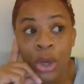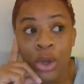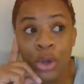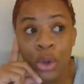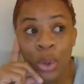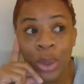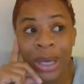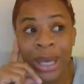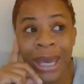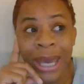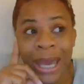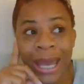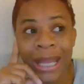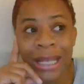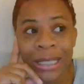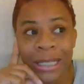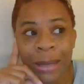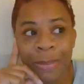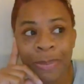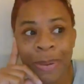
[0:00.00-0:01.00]
You
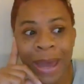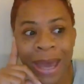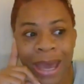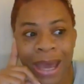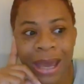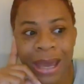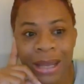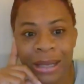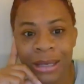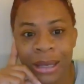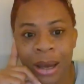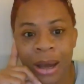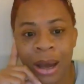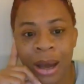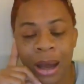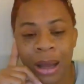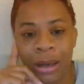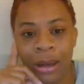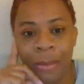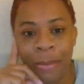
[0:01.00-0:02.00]
can't depend
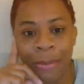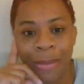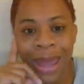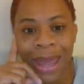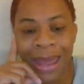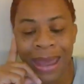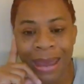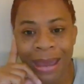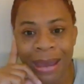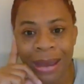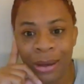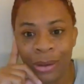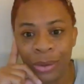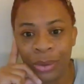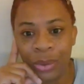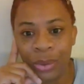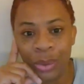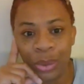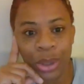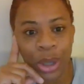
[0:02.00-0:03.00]
on a man
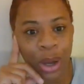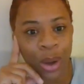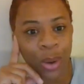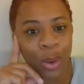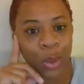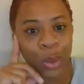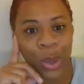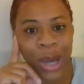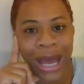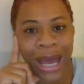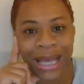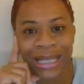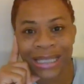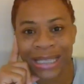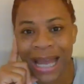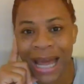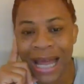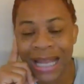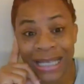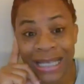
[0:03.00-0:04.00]
who has
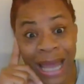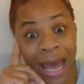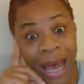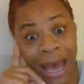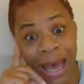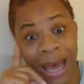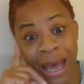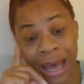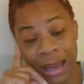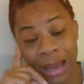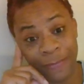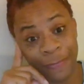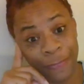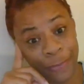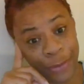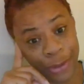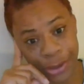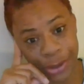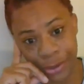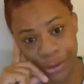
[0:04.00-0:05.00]
not died
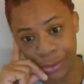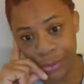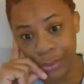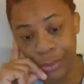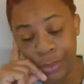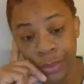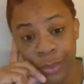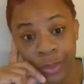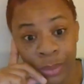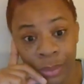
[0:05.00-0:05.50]
for you